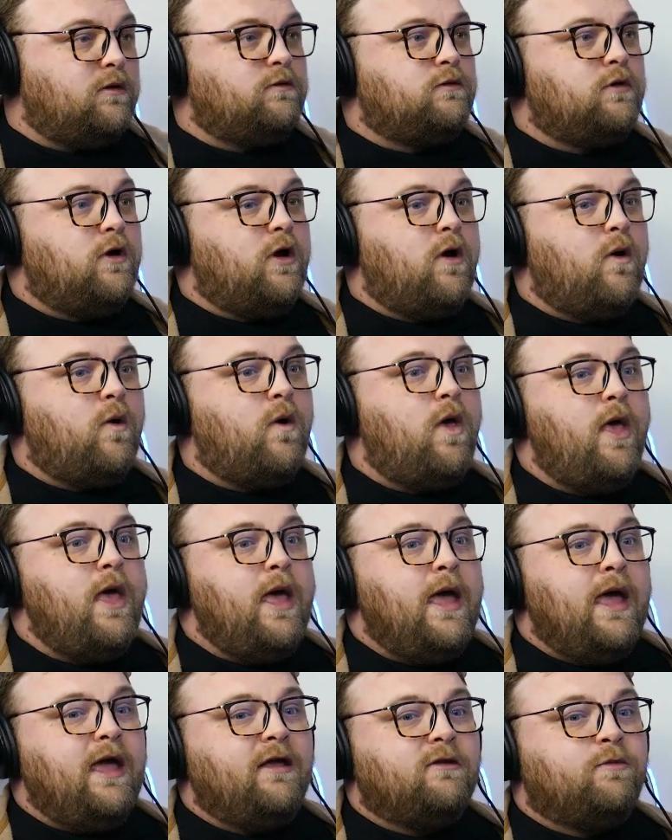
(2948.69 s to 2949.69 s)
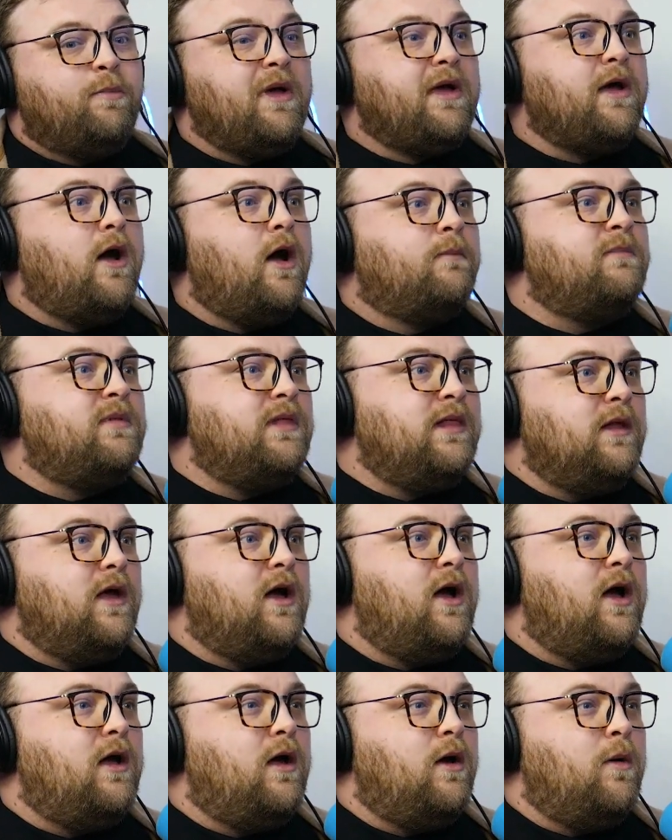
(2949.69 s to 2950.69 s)
so it's become
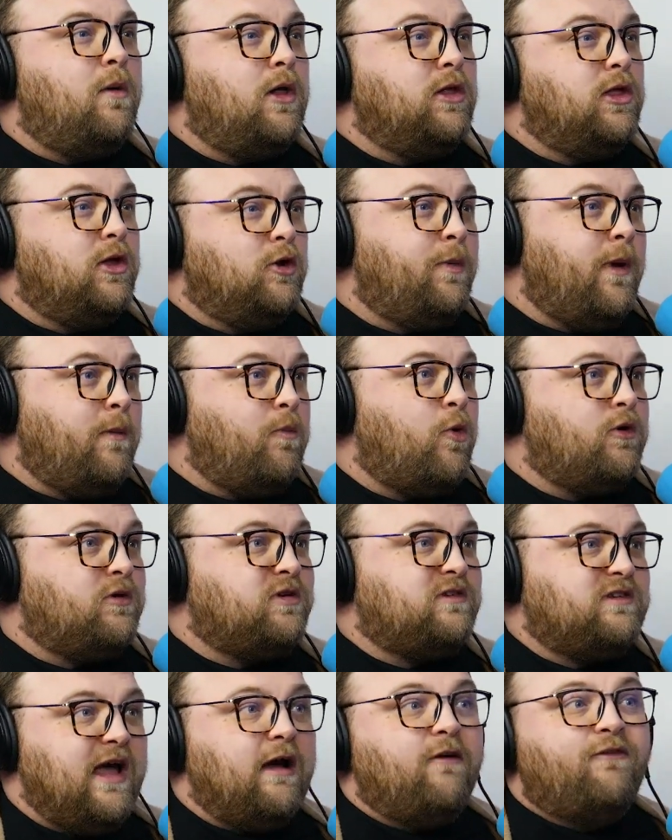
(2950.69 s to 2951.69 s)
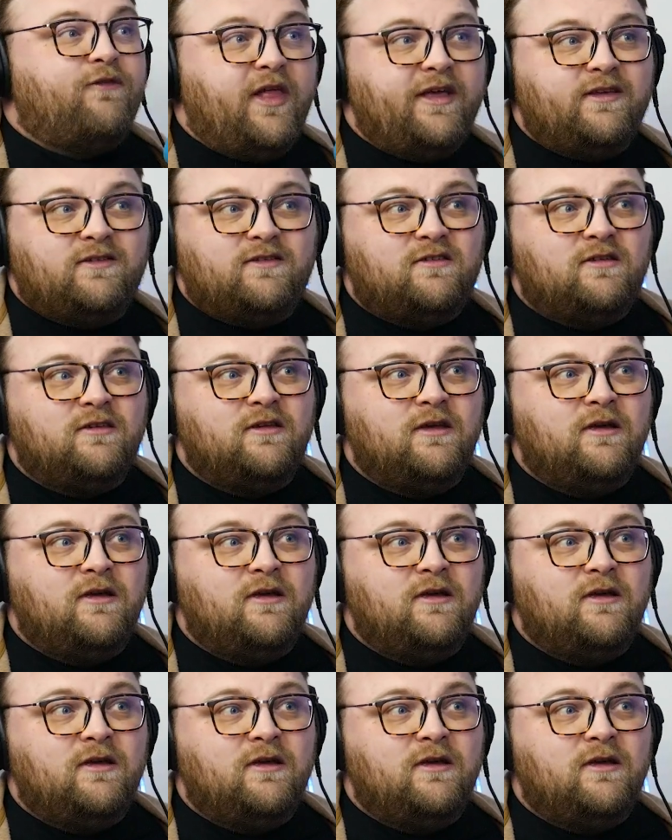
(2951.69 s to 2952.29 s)
a little bit more selfless.